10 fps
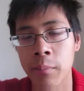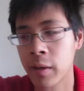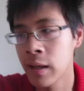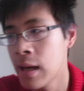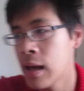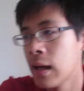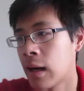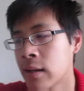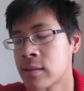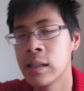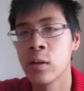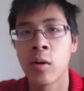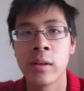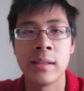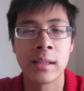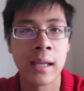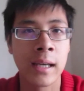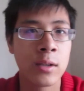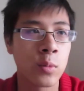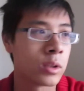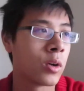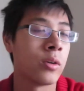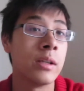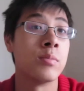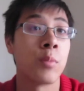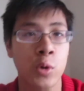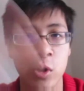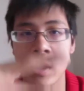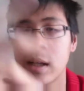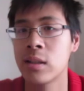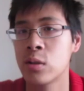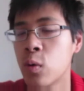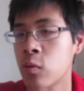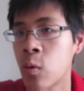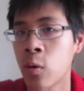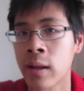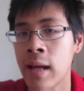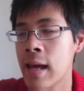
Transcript: But I see all these kids with all this merchandise and so forth,